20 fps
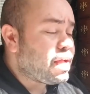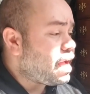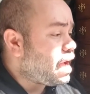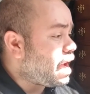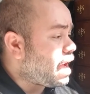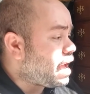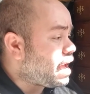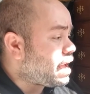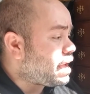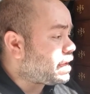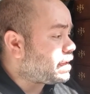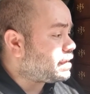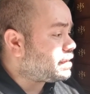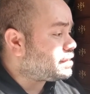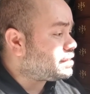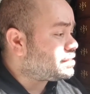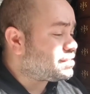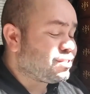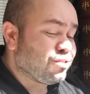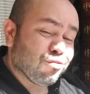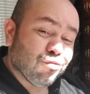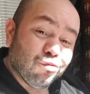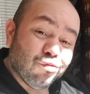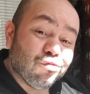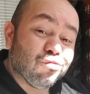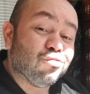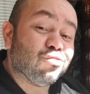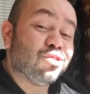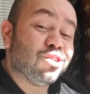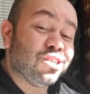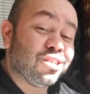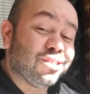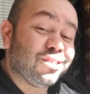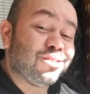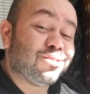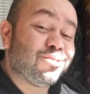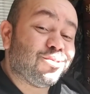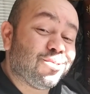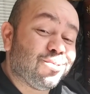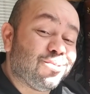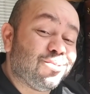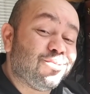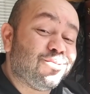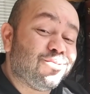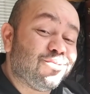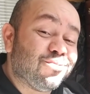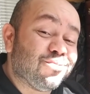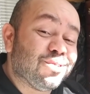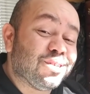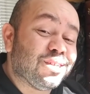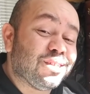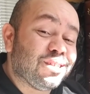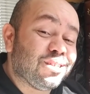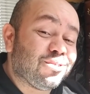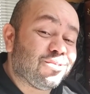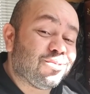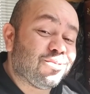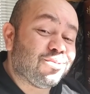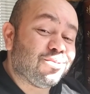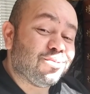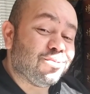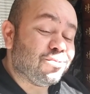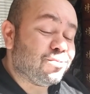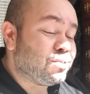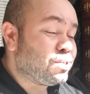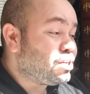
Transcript: And really cool, really cool.